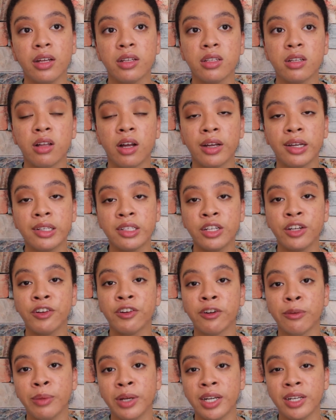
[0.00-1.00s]
it's a lot easier
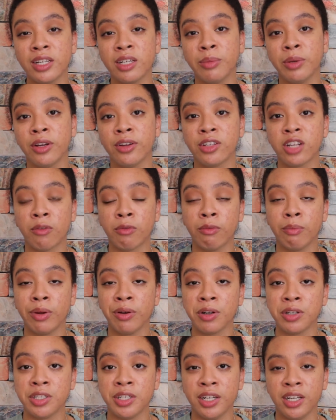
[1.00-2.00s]
for me to be on top of my
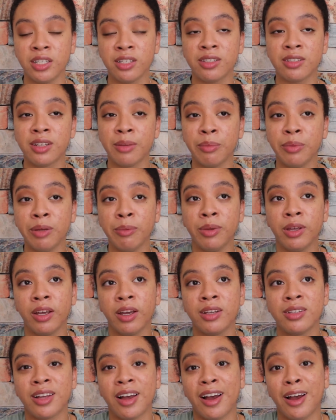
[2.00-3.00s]
routine simply
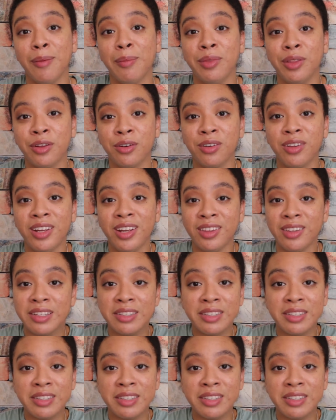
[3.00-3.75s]
because I'm literally in the